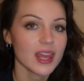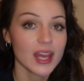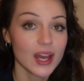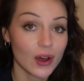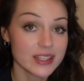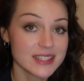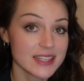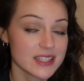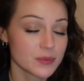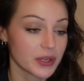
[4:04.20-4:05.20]
Honestly, at
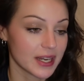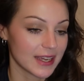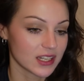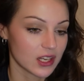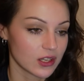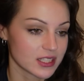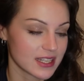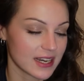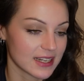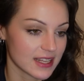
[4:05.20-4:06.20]
this point I hadn't clocked that
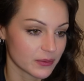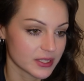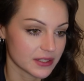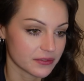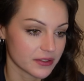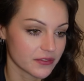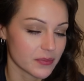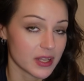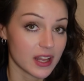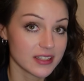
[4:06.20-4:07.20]
anything was different from the
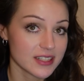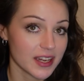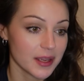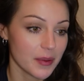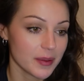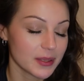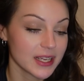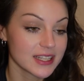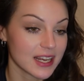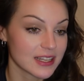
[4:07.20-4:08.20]
last time I played
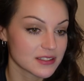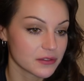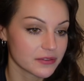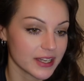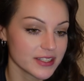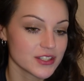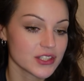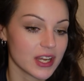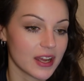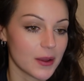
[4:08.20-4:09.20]
the classical French,
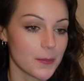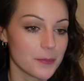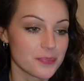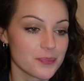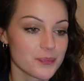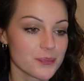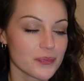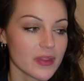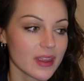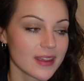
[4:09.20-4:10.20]

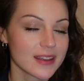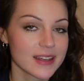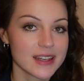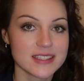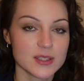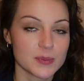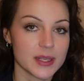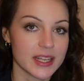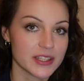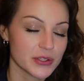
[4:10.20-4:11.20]
because it's
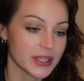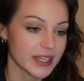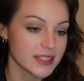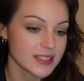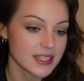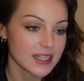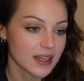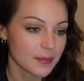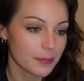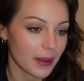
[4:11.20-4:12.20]
been 2 years.
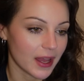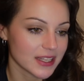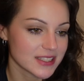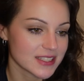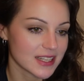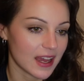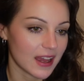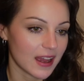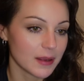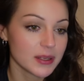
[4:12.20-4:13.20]
But
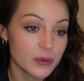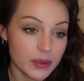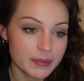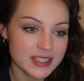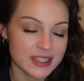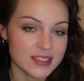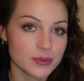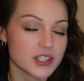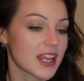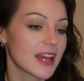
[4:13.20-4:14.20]
I played queen b6,
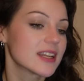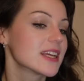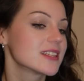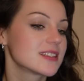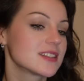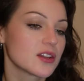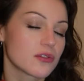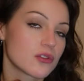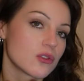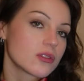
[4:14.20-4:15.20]
which again is,
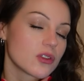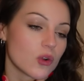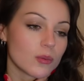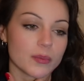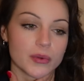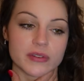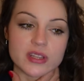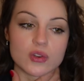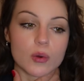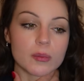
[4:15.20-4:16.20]
the normal move in the
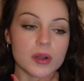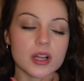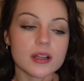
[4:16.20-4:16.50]
normal